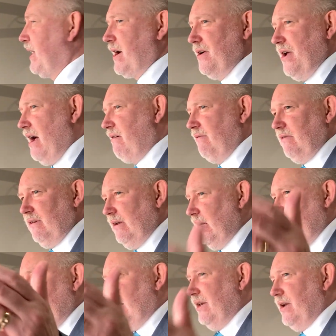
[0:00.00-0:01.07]
that are
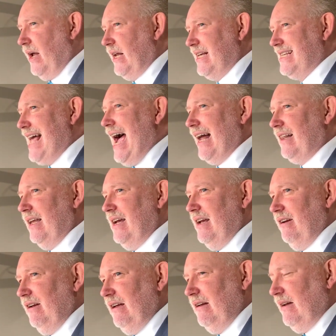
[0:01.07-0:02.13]
not
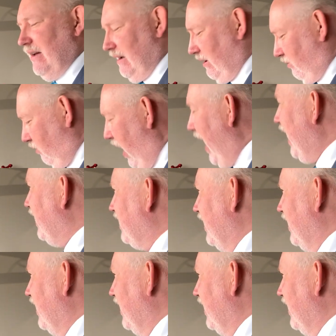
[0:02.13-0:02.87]
exactly right.